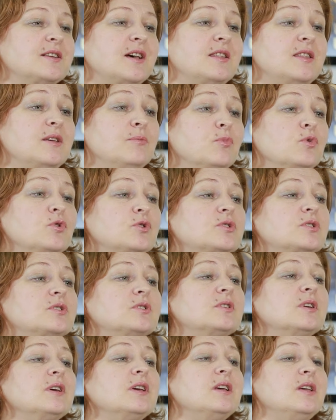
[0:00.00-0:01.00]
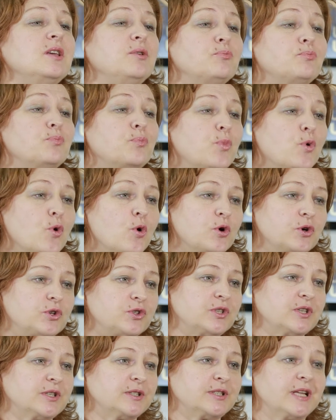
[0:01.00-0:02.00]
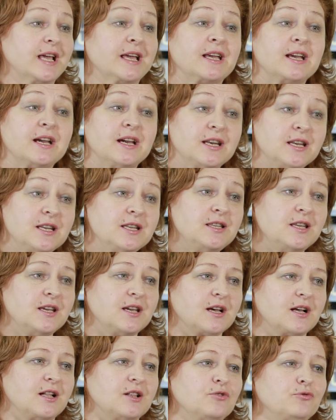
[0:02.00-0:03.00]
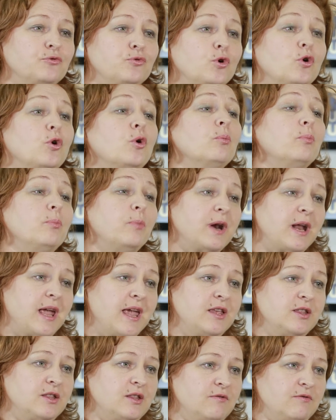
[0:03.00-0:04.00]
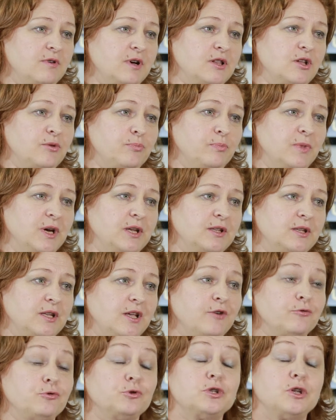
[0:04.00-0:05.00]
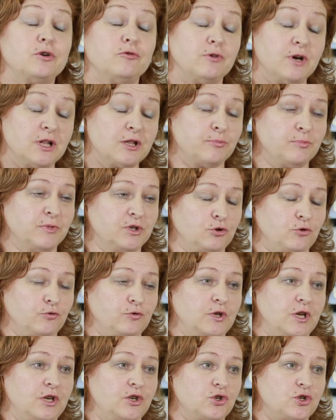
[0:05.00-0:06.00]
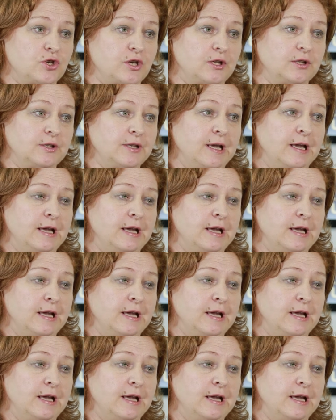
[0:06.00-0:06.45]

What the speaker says: are the most important and critical for brain development and for development of their child.